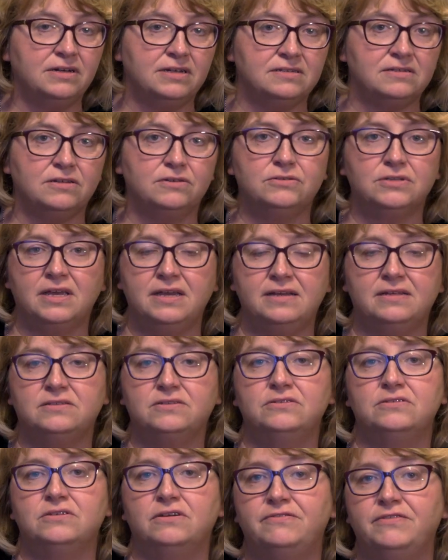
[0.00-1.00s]
as those
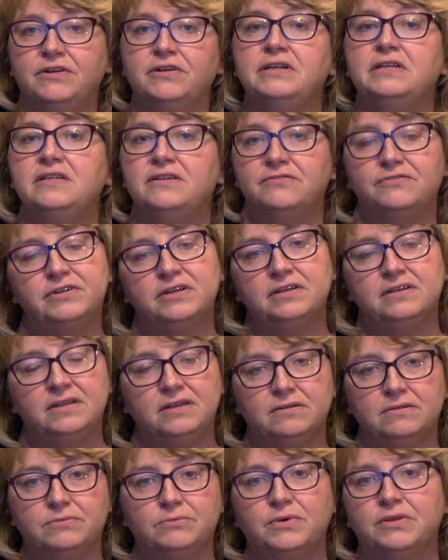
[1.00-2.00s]
cancers are very different
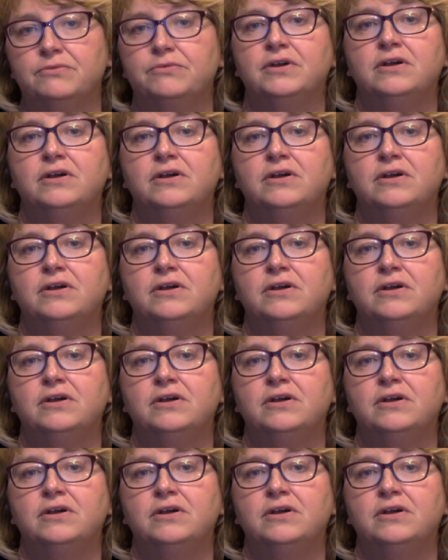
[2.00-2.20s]
with